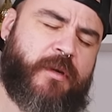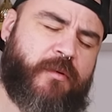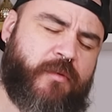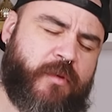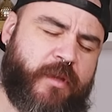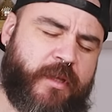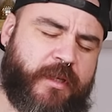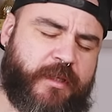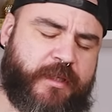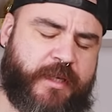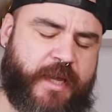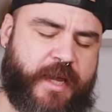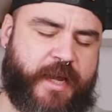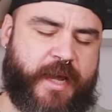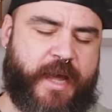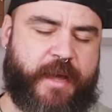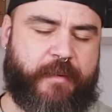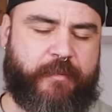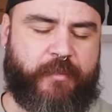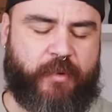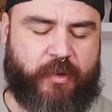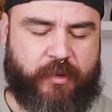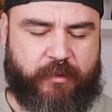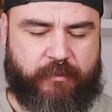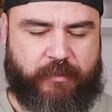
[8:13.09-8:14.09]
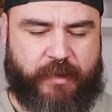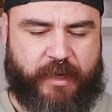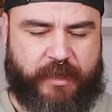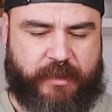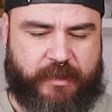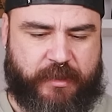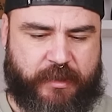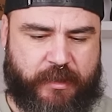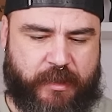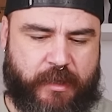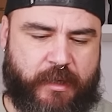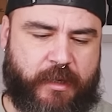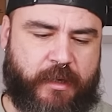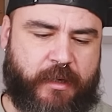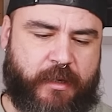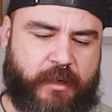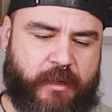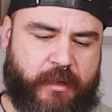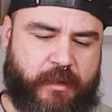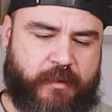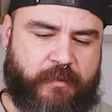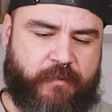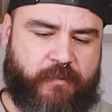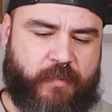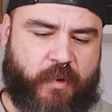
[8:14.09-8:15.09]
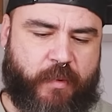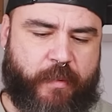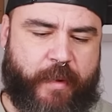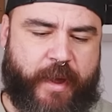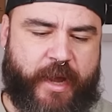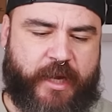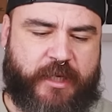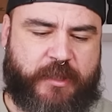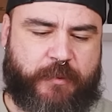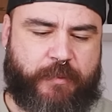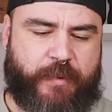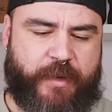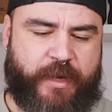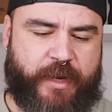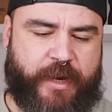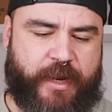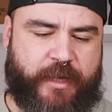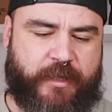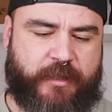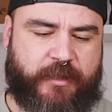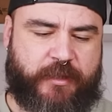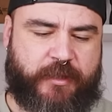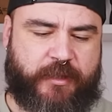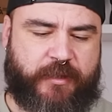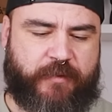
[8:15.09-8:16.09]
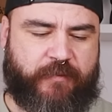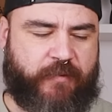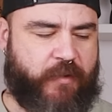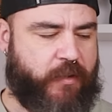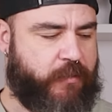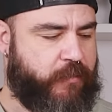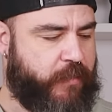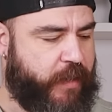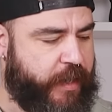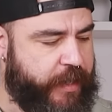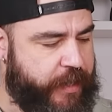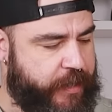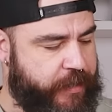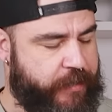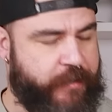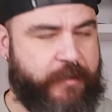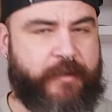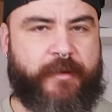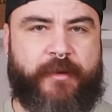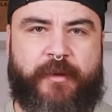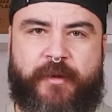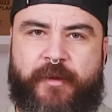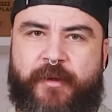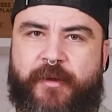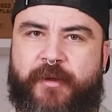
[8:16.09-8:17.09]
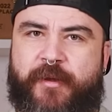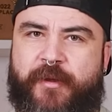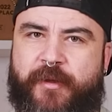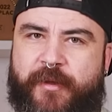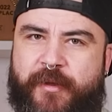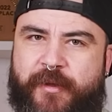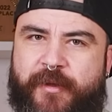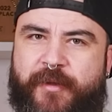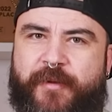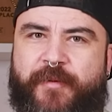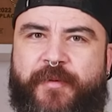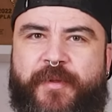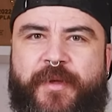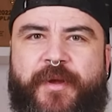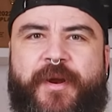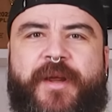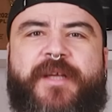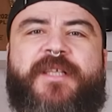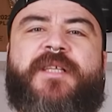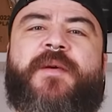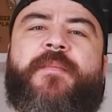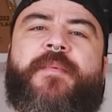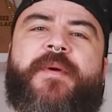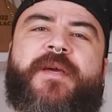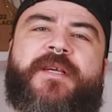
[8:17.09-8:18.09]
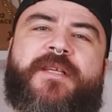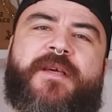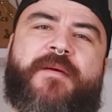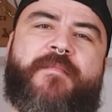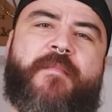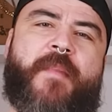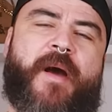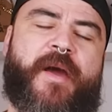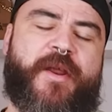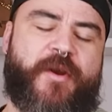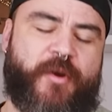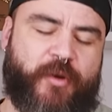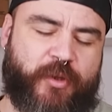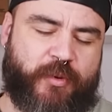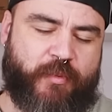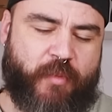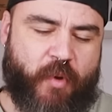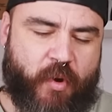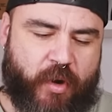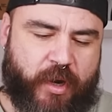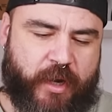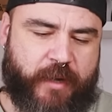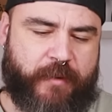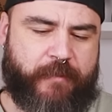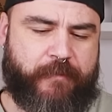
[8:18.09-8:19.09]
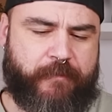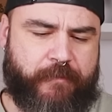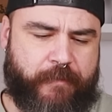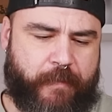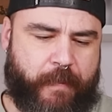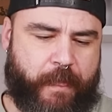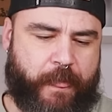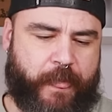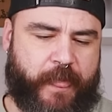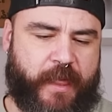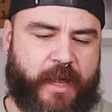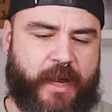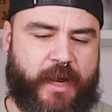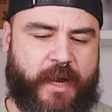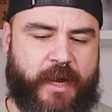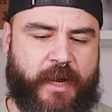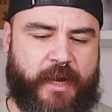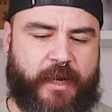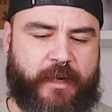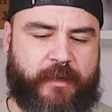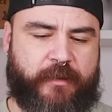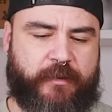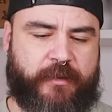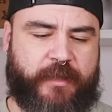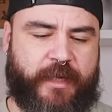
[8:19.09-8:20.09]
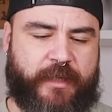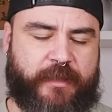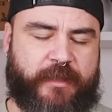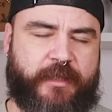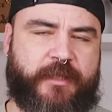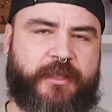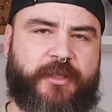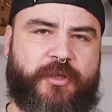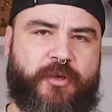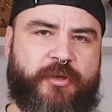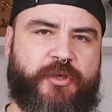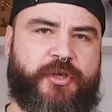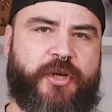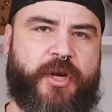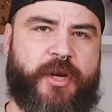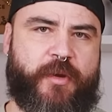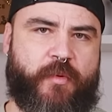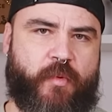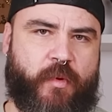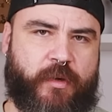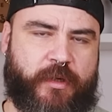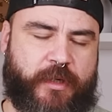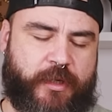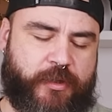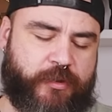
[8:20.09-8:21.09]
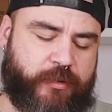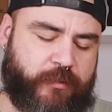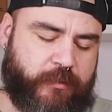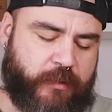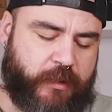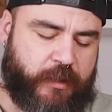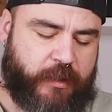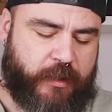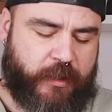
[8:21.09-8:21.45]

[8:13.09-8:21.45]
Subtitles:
I wouldn't say gamble, but from my experience, from my recipes in my notebook, that is usually what I do.